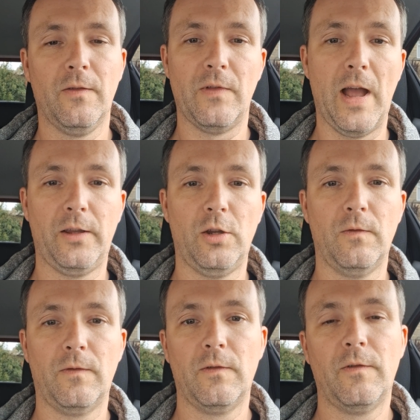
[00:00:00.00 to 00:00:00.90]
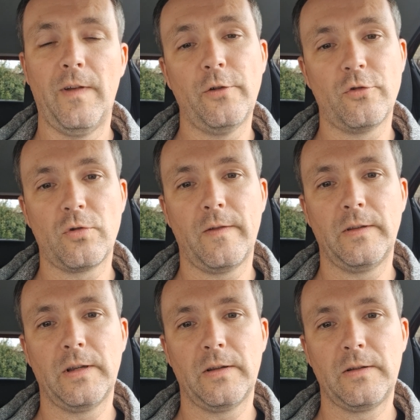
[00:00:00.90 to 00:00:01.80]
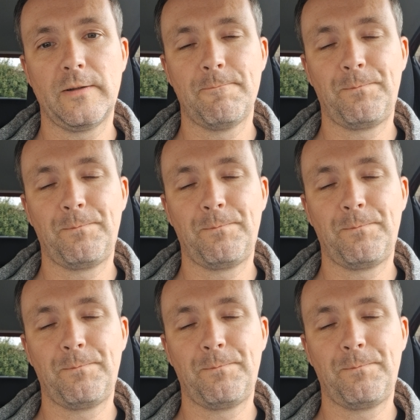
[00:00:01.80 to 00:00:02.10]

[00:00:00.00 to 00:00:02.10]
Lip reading: that you've failed your driving test.